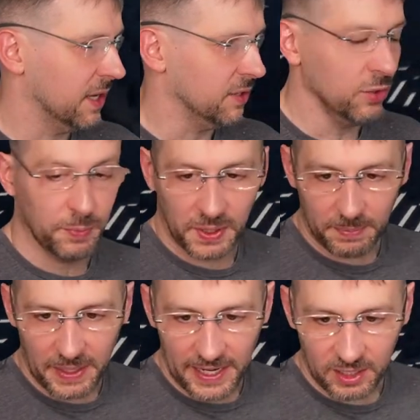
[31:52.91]
new
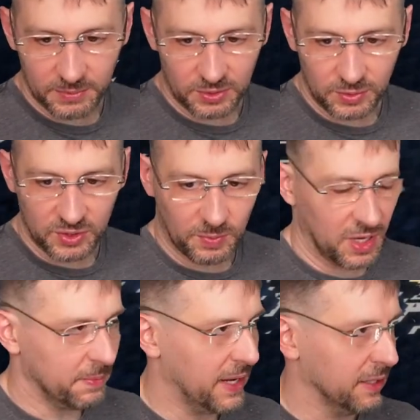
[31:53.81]
big biomes or new
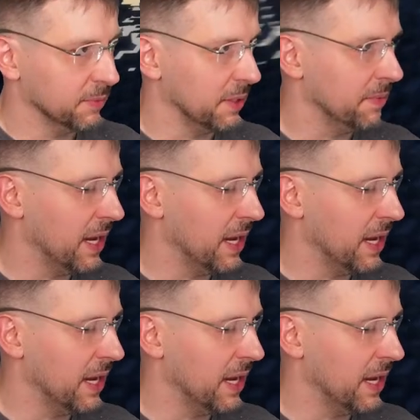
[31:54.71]
small biomes?